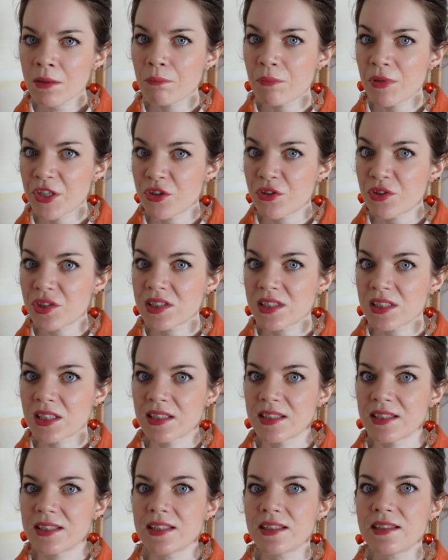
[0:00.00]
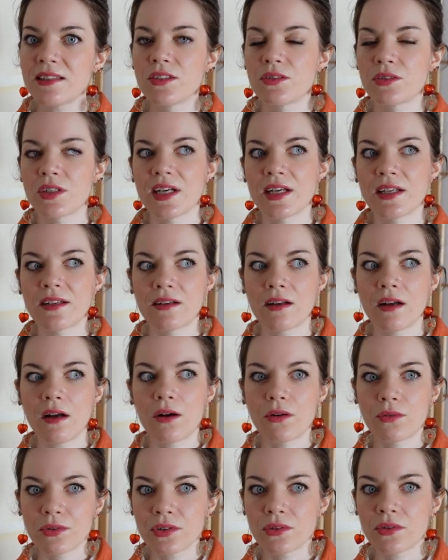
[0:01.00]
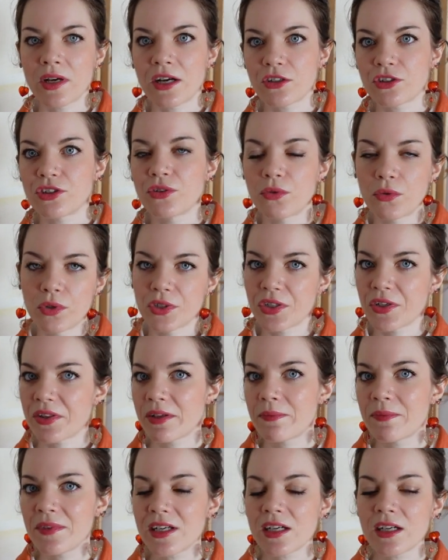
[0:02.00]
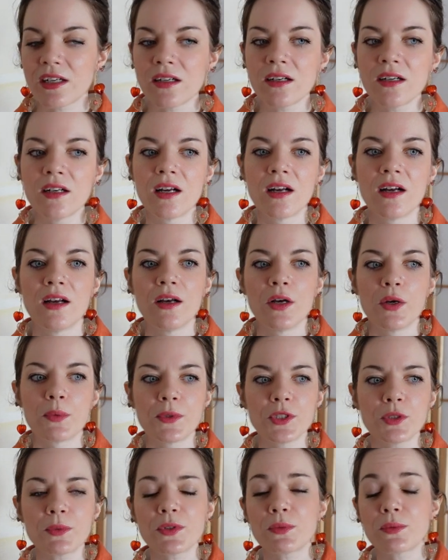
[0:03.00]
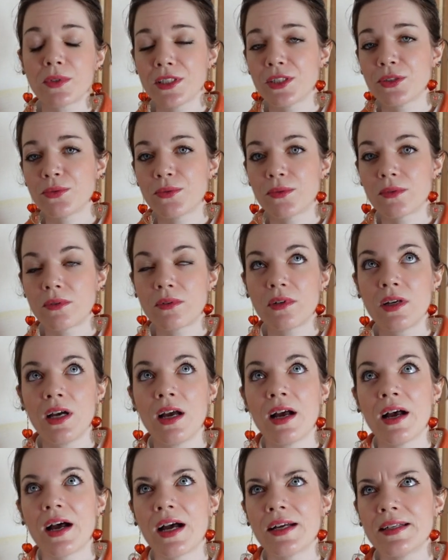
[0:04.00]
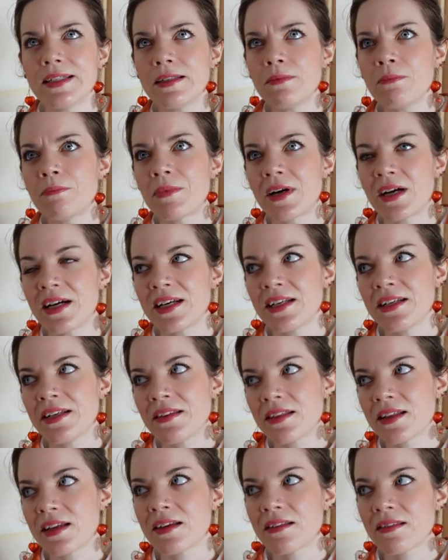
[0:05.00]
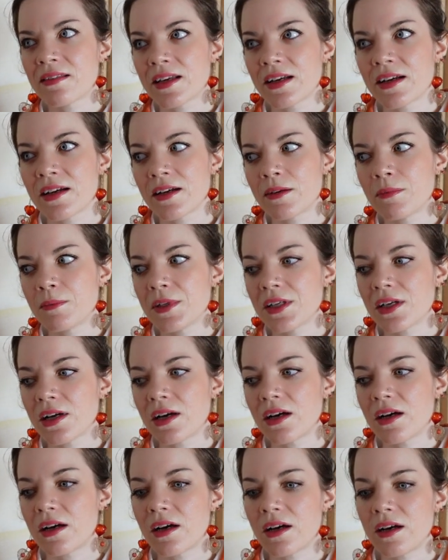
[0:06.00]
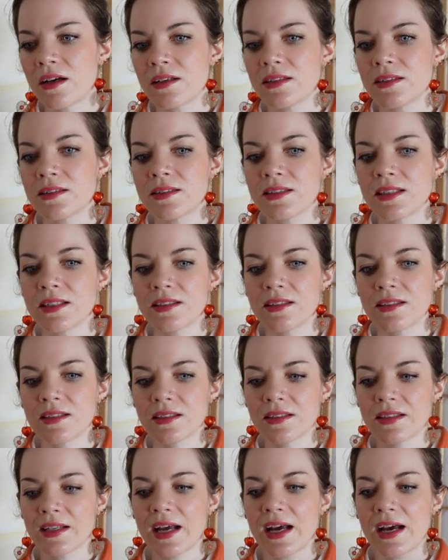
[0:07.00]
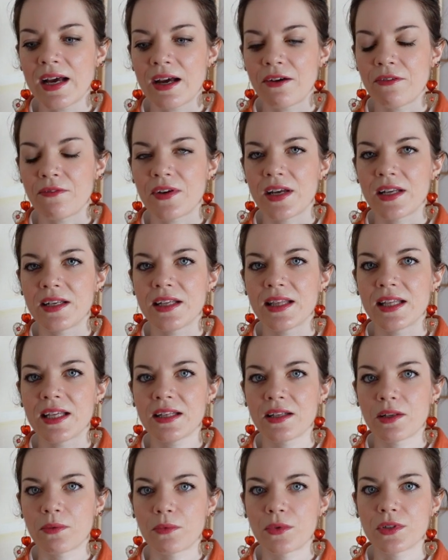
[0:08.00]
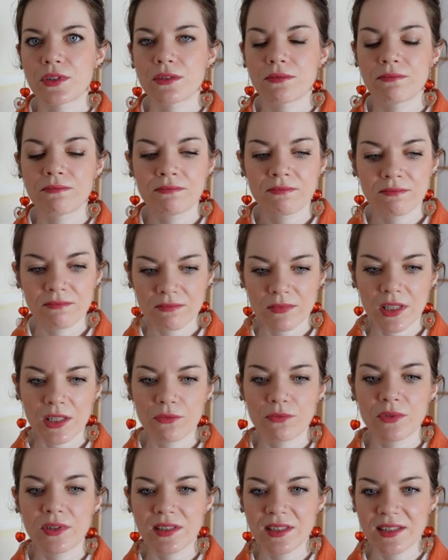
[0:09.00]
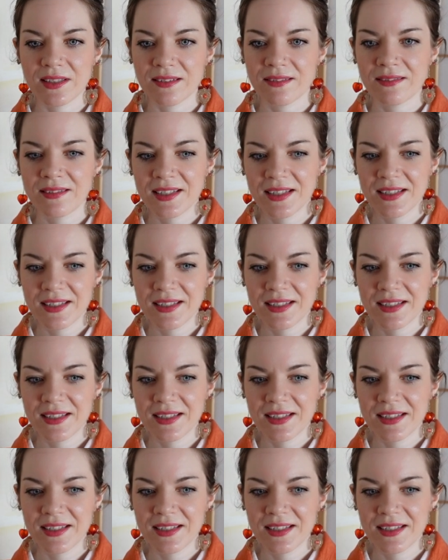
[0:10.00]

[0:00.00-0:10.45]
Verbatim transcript: bigger sizes. You can also actually order them there, which was really cool. I didn't buy anything there because they didn't have anything that was like really